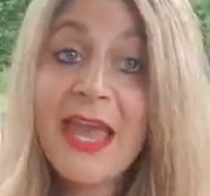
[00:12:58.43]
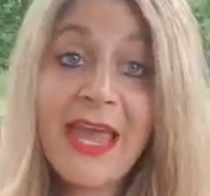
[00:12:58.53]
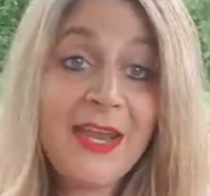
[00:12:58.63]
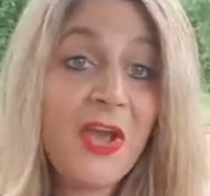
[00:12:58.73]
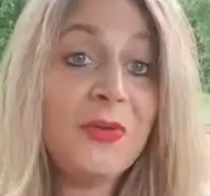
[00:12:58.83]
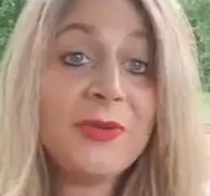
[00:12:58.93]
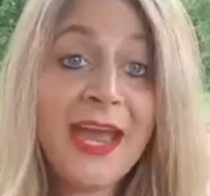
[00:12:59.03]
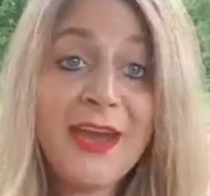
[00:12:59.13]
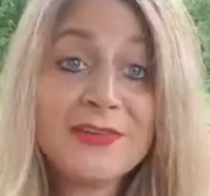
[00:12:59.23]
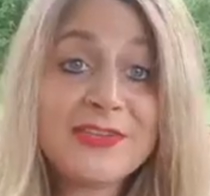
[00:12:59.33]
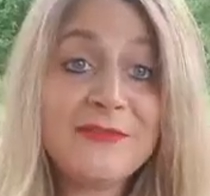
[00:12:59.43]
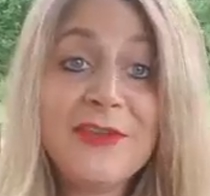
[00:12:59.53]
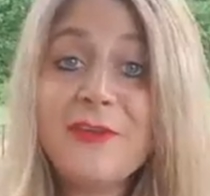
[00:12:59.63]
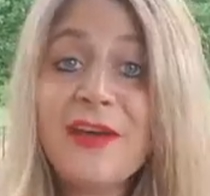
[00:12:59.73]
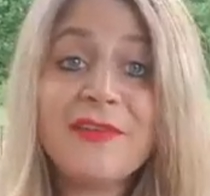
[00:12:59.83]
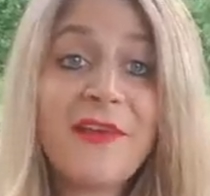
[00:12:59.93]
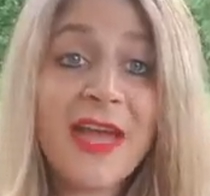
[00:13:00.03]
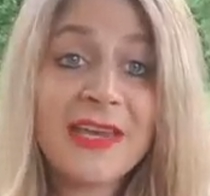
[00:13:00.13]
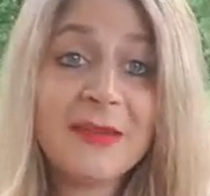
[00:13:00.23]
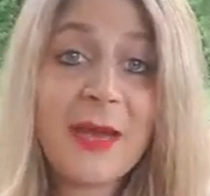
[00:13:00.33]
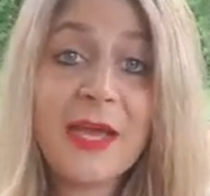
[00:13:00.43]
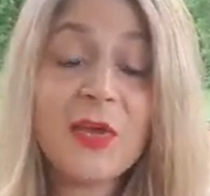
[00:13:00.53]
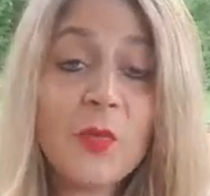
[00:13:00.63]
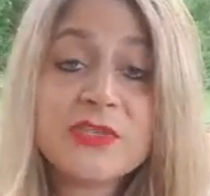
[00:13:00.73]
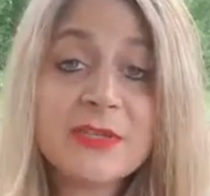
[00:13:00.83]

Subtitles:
And who cares if you ever find anybody who wants